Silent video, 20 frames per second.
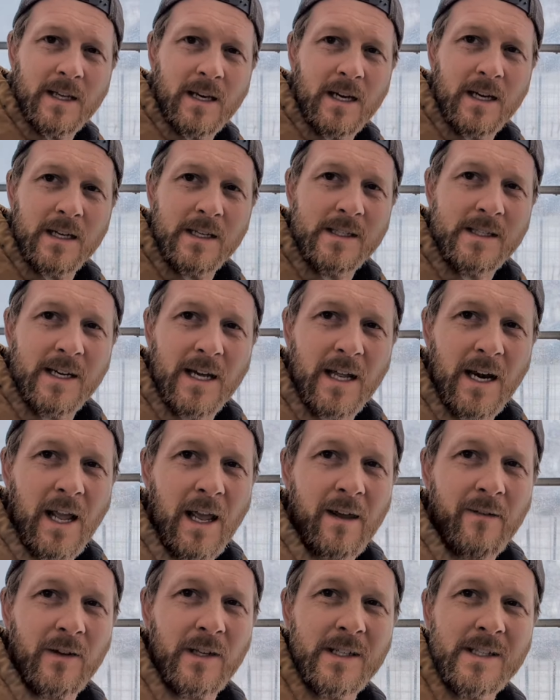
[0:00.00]
that it's not
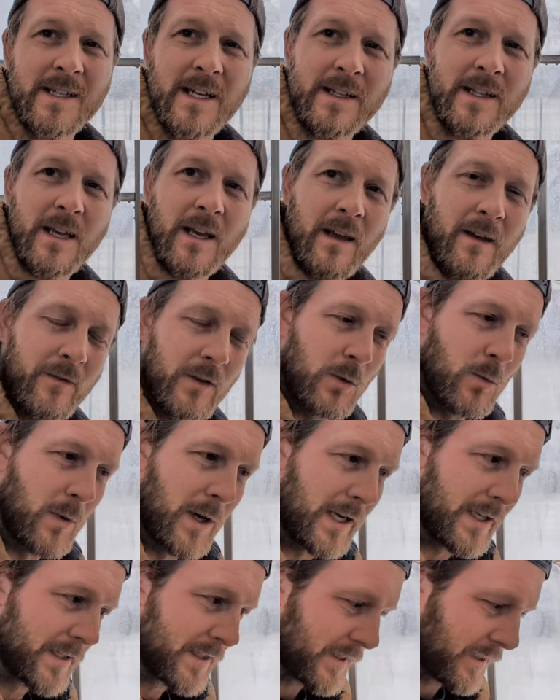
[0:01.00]
heavy. It's not the heavy
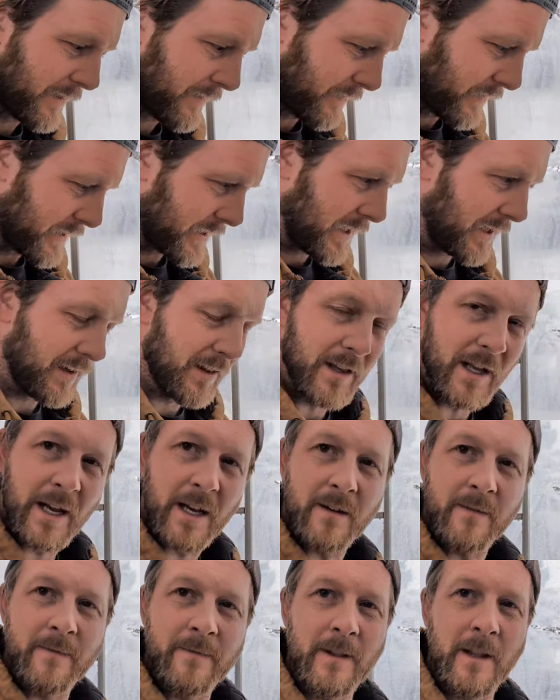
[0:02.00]
wet stuff. It's kind of
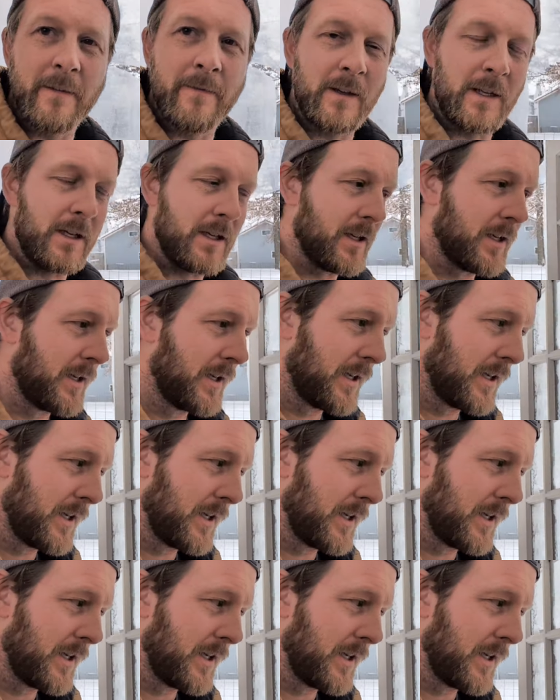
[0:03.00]
light and fluffy,